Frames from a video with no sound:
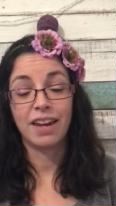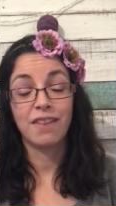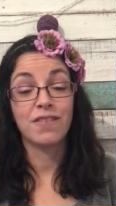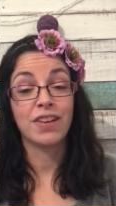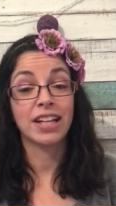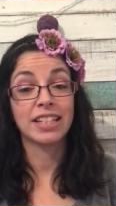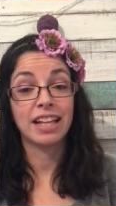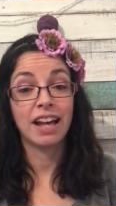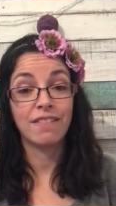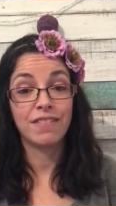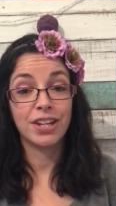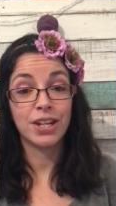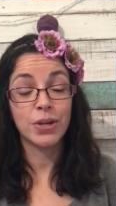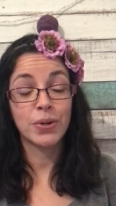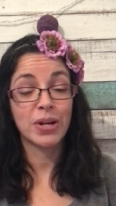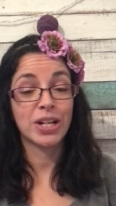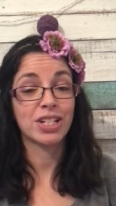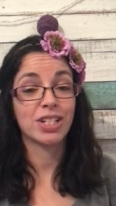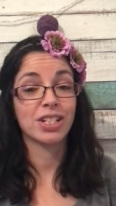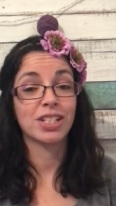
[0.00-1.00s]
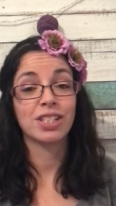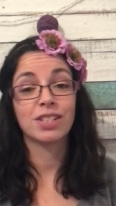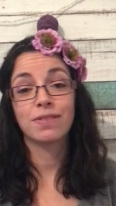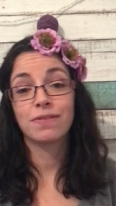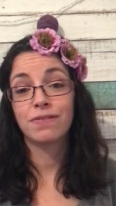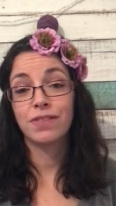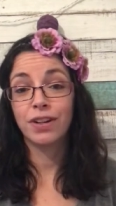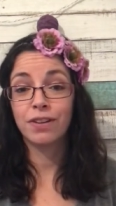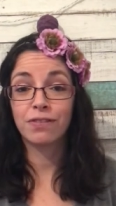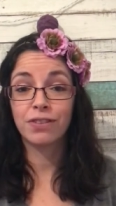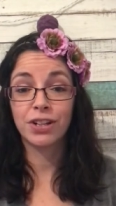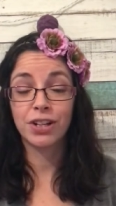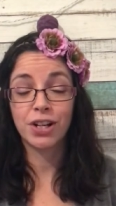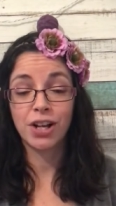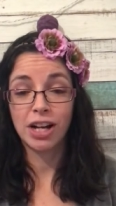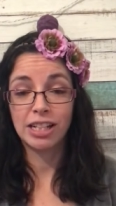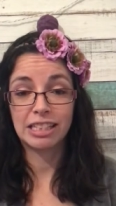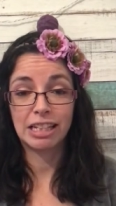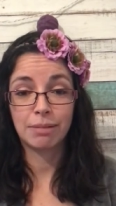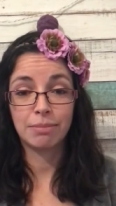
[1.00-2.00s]
And if you guys have any questions, feel free to
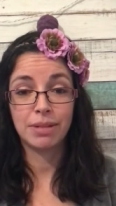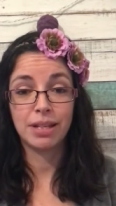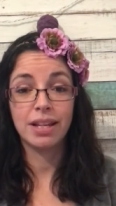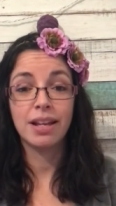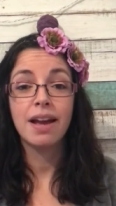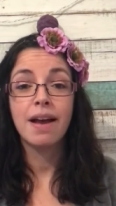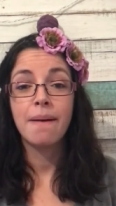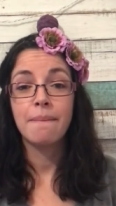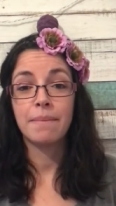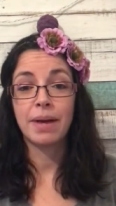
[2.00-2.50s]
contact me.